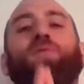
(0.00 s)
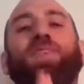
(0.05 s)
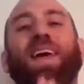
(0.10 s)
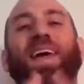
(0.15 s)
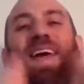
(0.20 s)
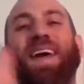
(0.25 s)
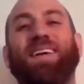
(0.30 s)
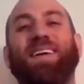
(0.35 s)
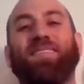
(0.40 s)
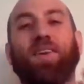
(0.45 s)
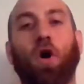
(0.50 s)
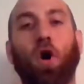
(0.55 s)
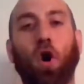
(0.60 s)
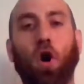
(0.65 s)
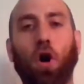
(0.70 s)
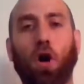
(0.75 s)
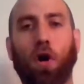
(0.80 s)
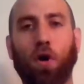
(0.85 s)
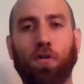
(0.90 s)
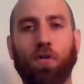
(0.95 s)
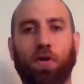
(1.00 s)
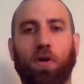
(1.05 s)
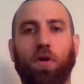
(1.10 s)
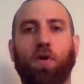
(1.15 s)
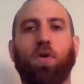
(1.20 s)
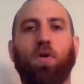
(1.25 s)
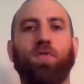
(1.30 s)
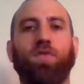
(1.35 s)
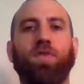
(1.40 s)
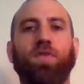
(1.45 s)
Day has all the
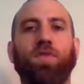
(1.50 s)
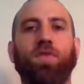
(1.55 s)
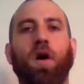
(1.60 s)
gold,